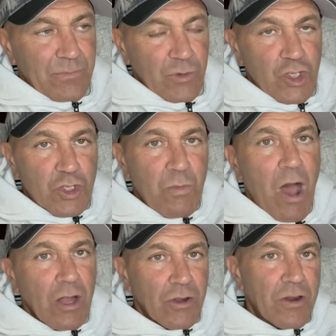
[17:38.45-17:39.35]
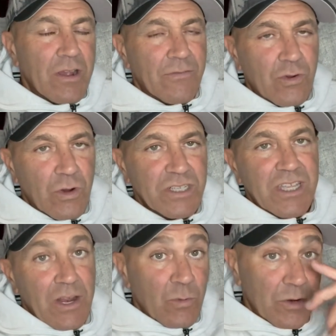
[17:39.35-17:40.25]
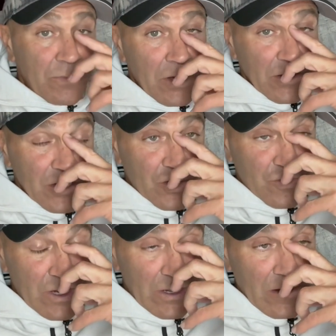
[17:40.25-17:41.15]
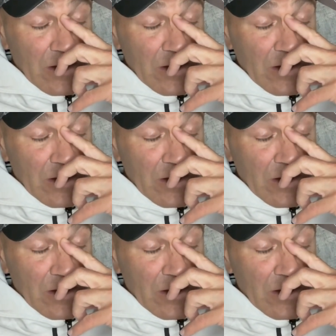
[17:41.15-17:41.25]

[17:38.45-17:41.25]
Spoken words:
smaller, of course, than it would be on the street.